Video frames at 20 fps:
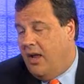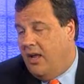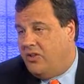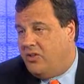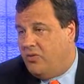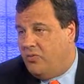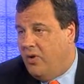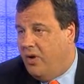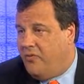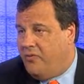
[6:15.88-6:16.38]

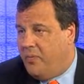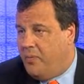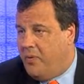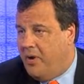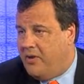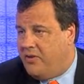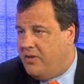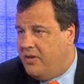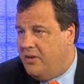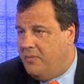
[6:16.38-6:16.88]
to run for
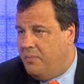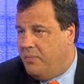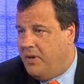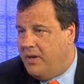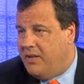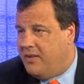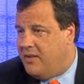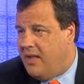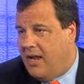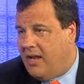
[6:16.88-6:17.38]
president,
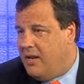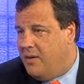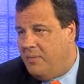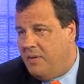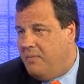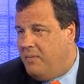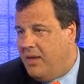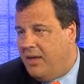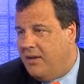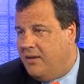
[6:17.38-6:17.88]
but it's not going to
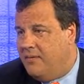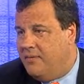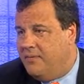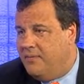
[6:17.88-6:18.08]
be me.